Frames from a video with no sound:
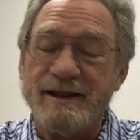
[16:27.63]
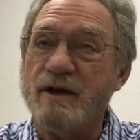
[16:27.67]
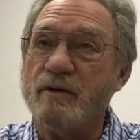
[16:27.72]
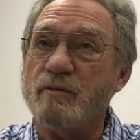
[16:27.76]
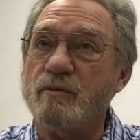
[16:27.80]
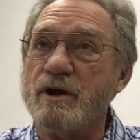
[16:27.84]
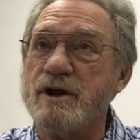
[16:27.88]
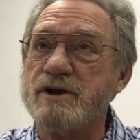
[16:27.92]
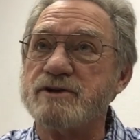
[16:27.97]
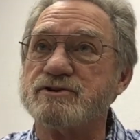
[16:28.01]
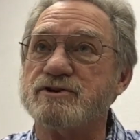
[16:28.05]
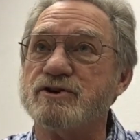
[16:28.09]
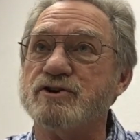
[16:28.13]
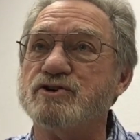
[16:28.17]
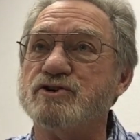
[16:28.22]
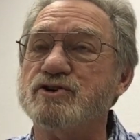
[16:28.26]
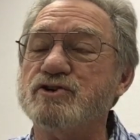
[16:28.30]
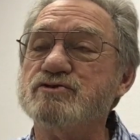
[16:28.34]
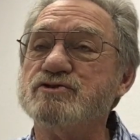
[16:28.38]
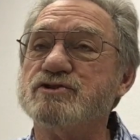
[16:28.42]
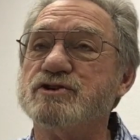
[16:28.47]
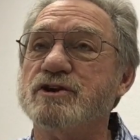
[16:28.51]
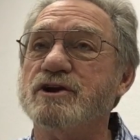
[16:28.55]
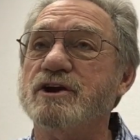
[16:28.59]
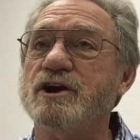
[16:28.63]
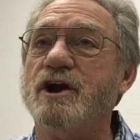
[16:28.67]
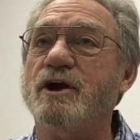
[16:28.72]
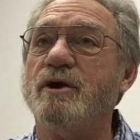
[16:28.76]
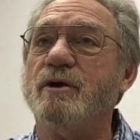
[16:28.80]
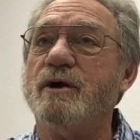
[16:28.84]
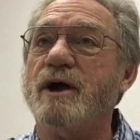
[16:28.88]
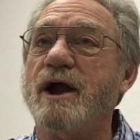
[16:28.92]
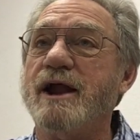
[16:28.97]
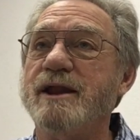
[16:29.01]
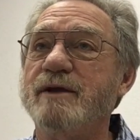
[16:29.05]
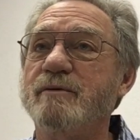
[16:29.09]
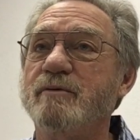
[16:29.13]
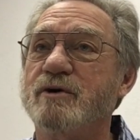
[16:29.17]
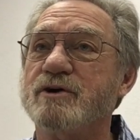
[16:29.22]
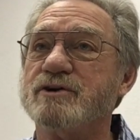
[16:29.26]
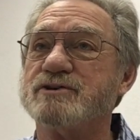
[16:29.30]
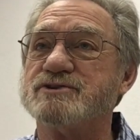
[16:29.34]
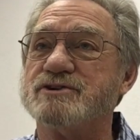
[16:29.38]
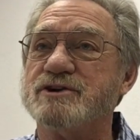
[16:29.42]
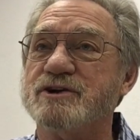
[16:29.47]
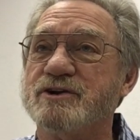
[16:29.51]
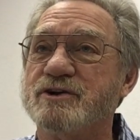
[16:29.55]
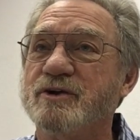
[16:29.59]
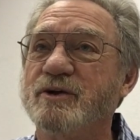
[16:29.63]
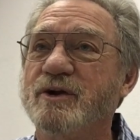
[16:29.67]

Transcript: get restitution here, right? He wants to